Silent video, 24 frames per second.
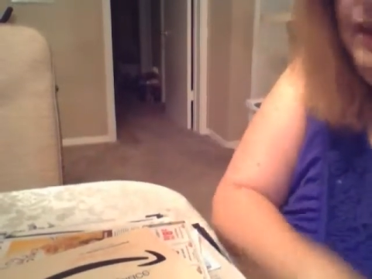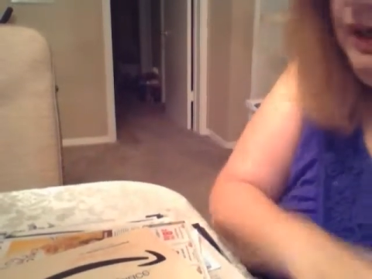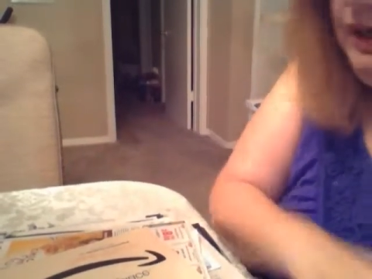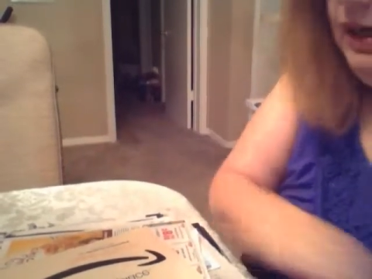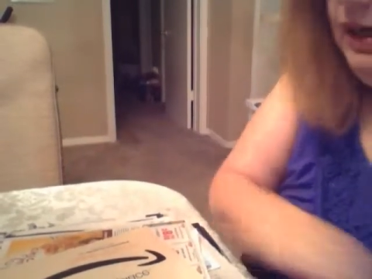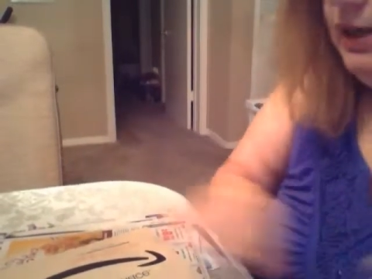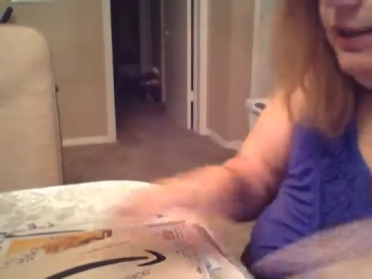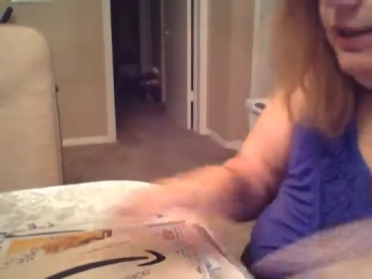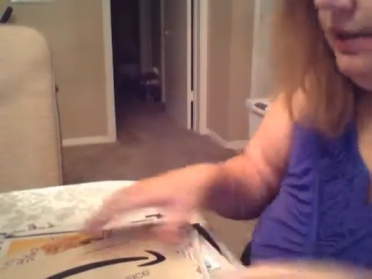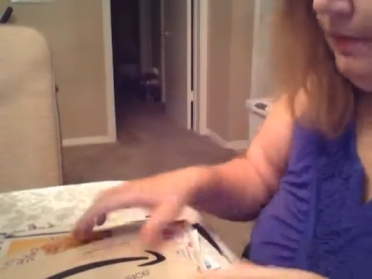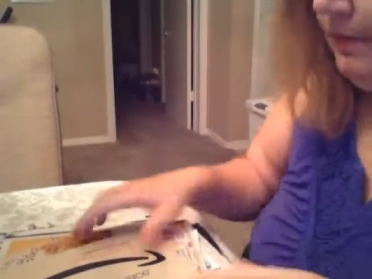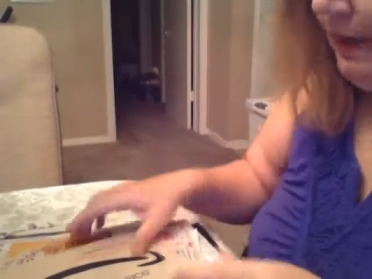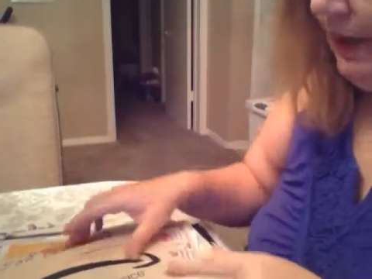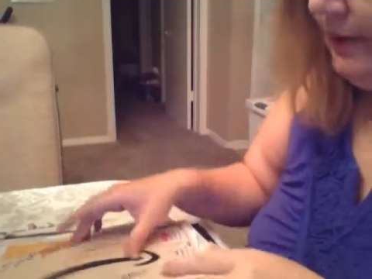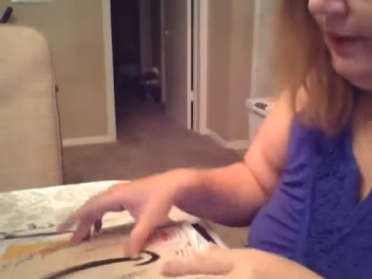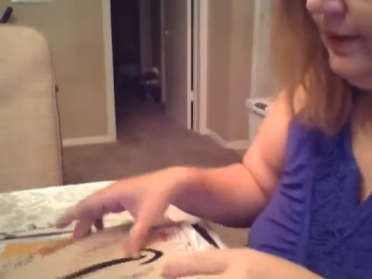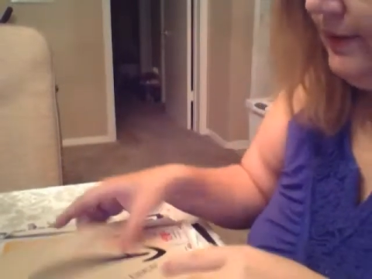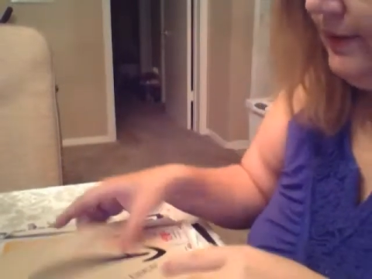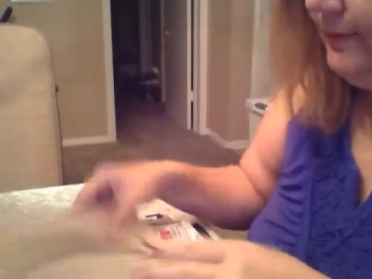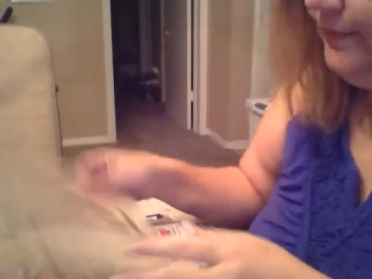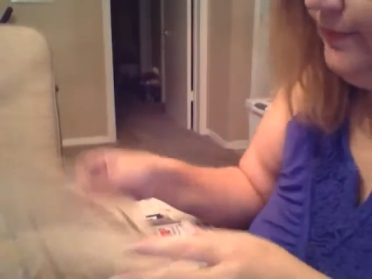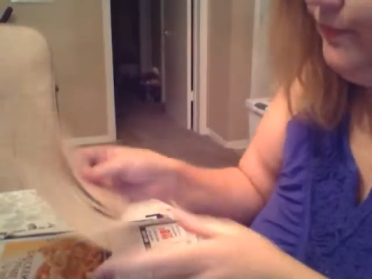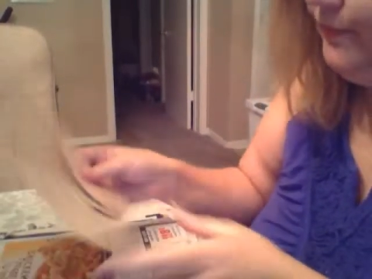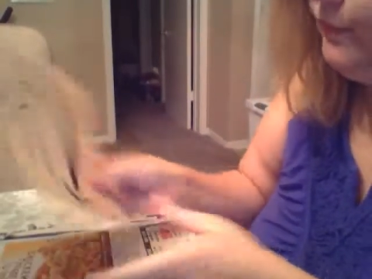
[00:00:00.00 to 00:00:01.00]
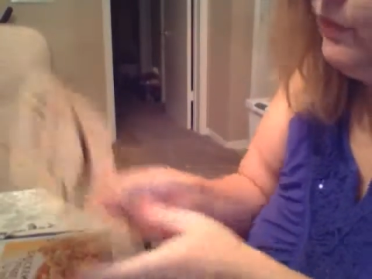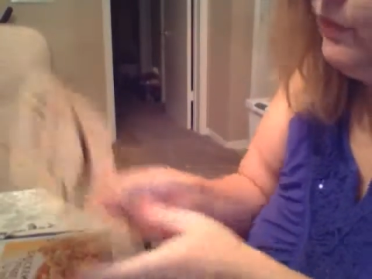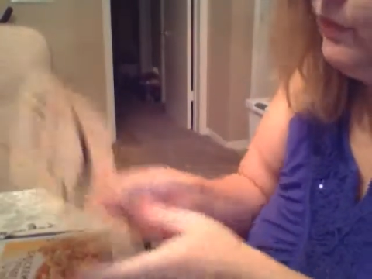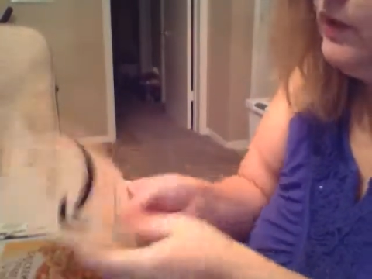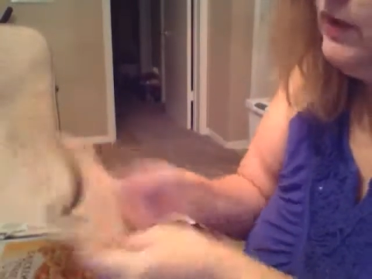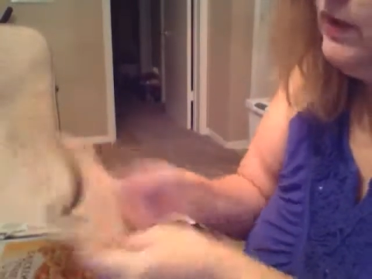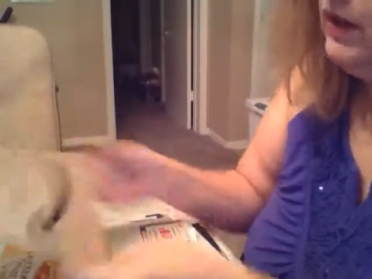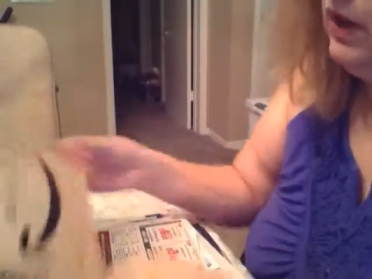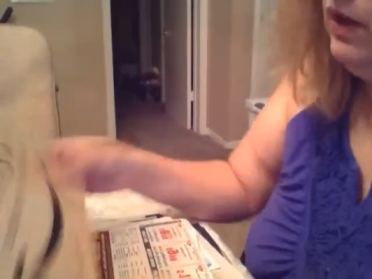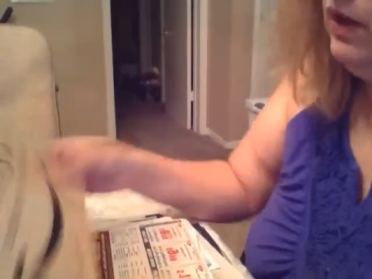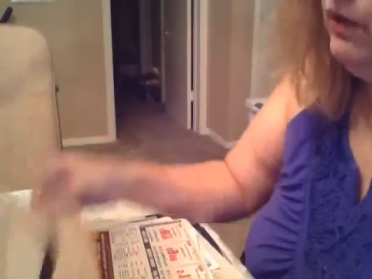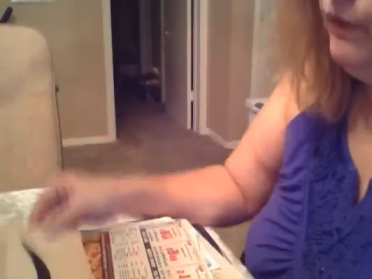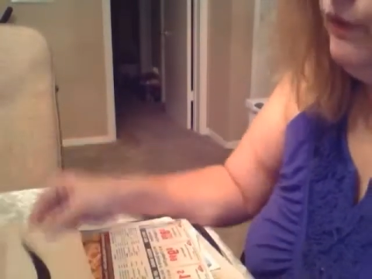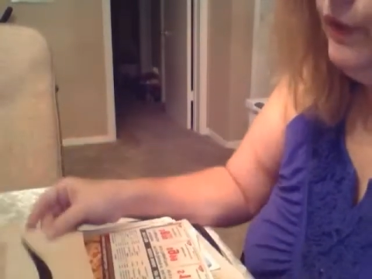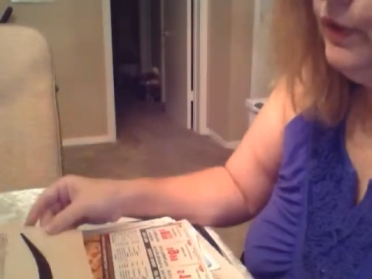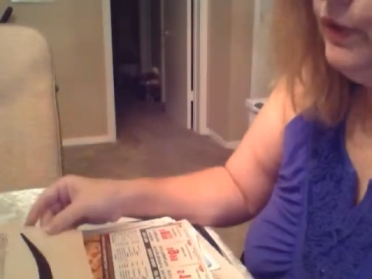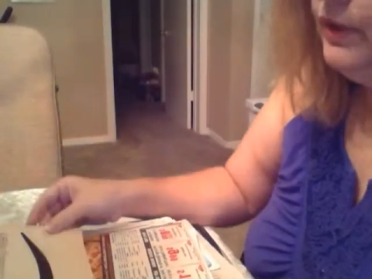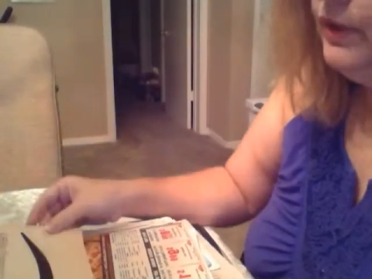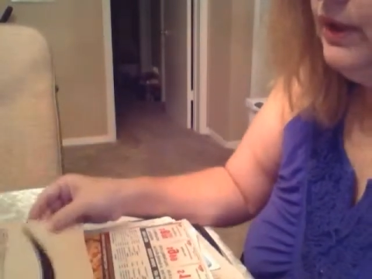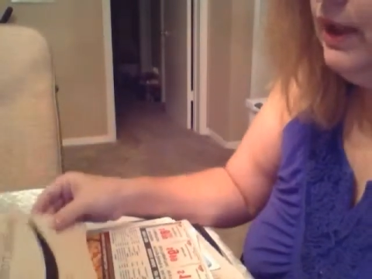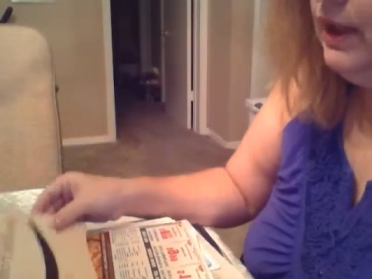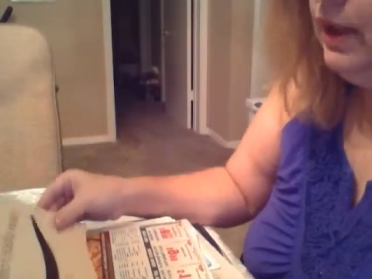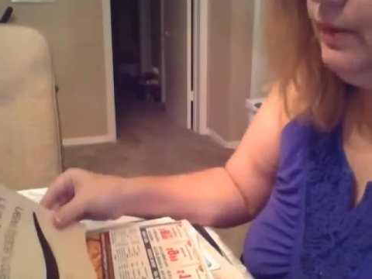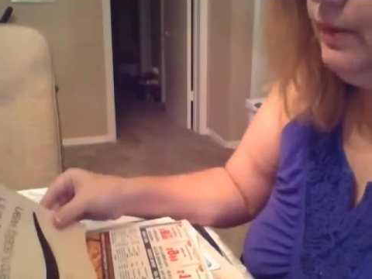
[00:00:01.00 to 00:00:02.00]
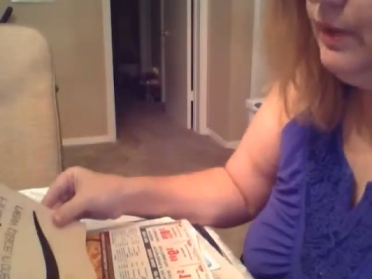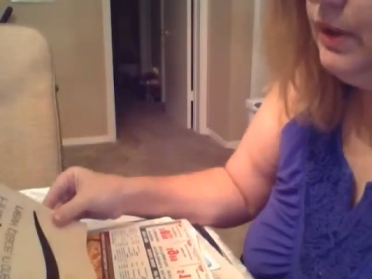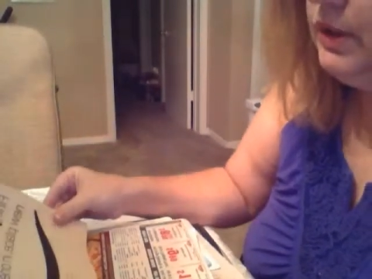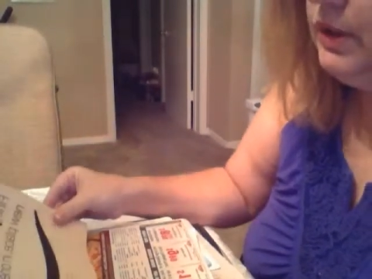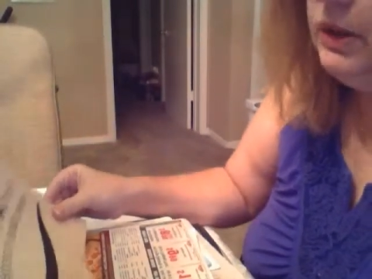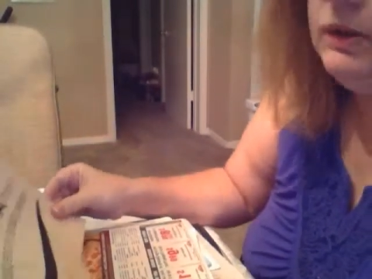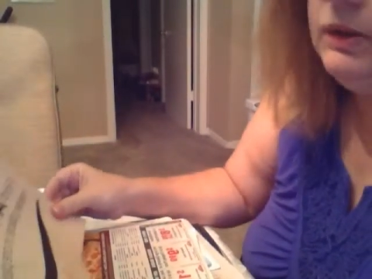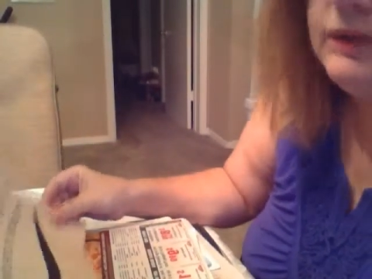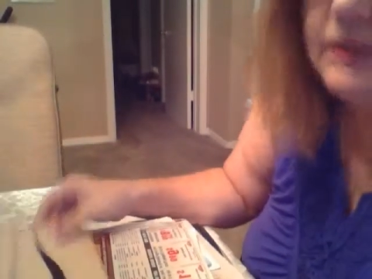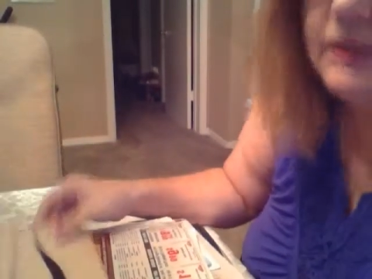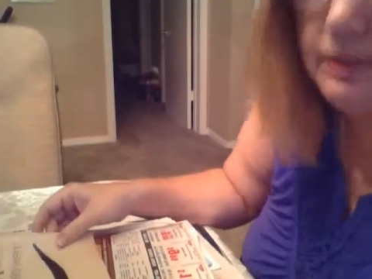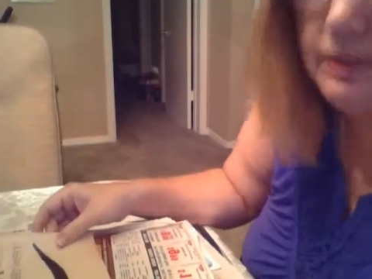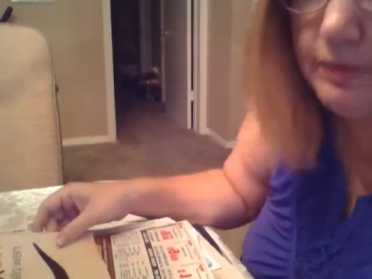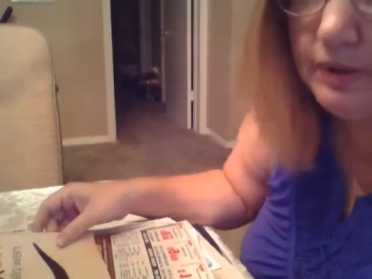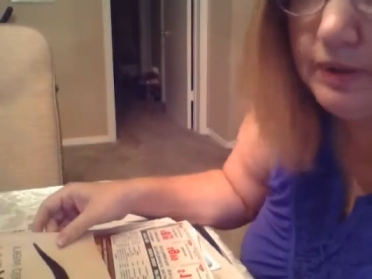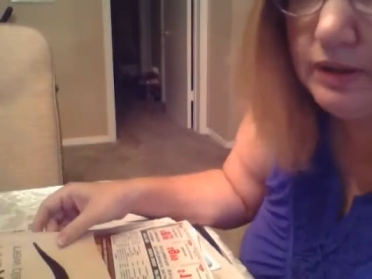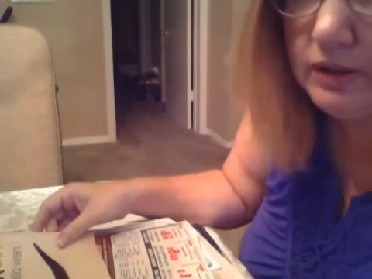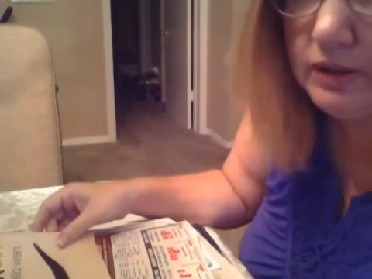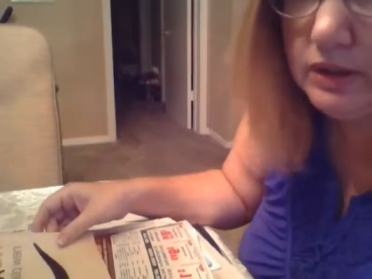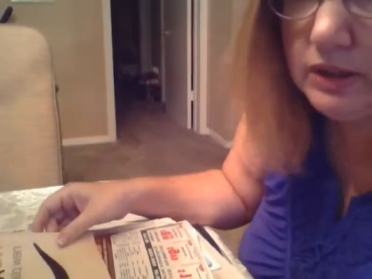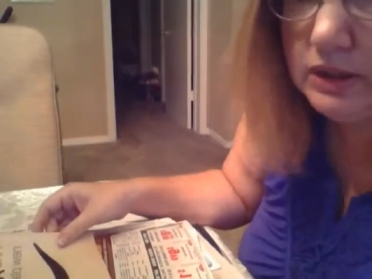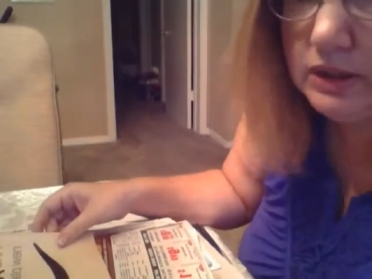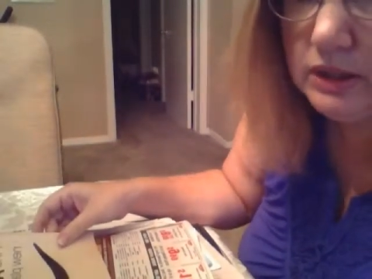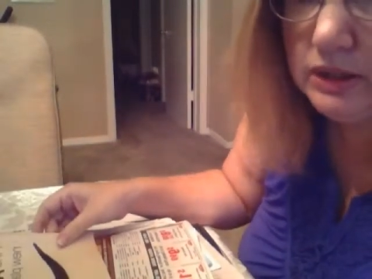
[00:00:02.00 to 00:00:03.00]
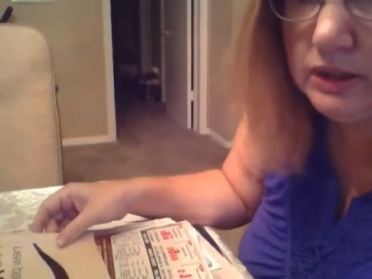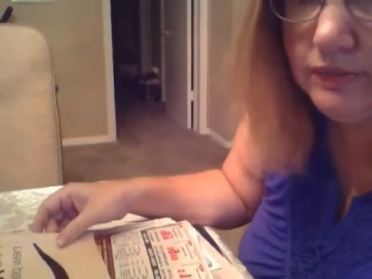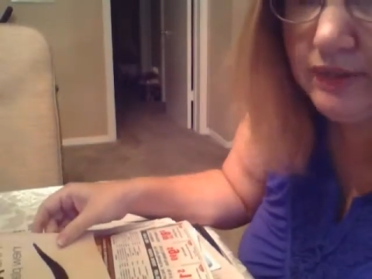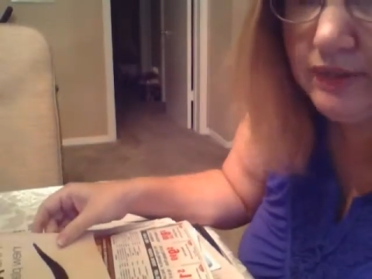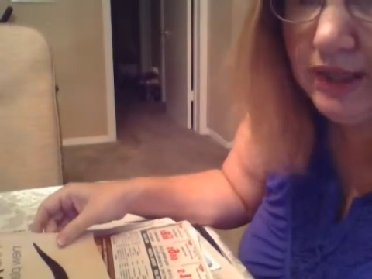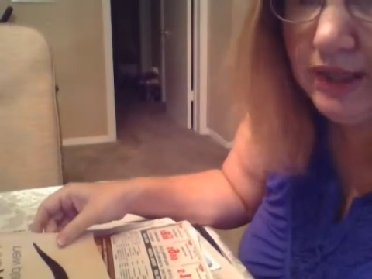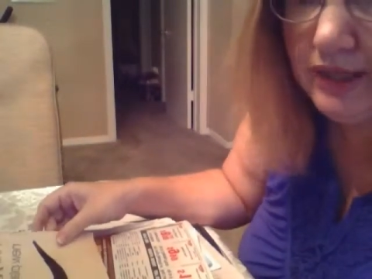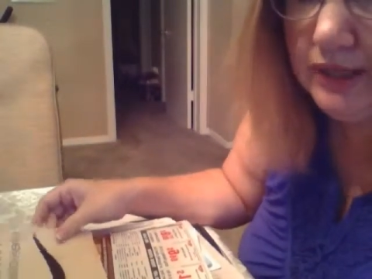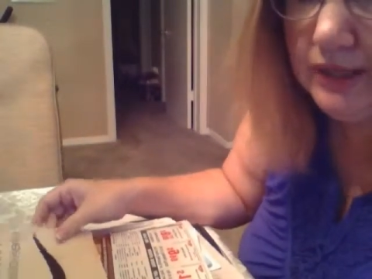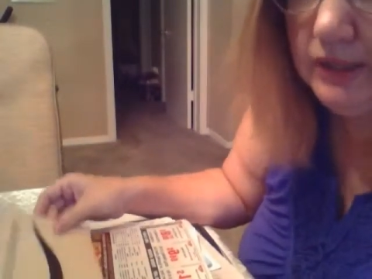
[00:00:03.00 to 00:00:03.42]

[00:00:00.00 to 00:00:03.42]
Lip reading: No face is visible, so there are no lips to read.